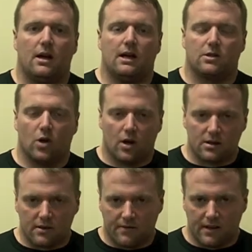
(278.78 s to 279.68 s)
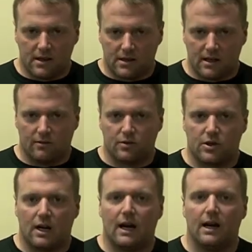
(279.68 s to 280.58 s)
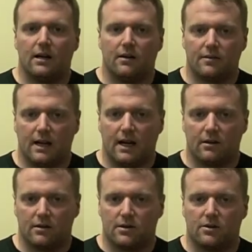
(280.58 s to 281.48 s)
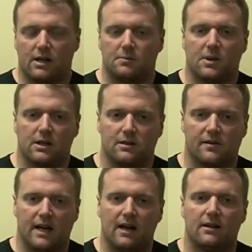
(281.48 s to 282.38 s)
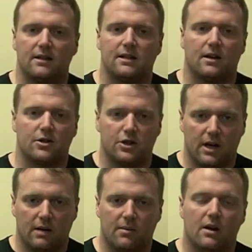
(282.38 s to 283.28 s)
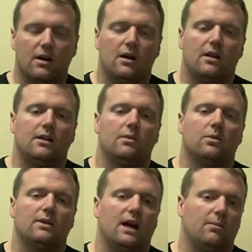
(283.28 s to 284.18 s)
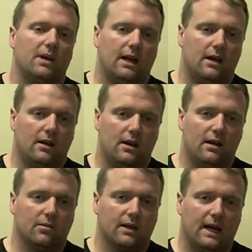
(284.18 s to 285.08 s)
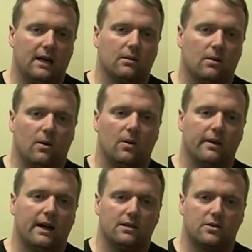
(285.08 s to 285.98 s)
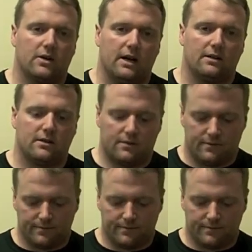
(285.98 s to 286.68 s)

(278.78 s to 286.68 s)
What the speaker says: as long as their fitness levels are high enough to handle the stress. Because if an athlete's out of shape, they will not be able to handle all that stress.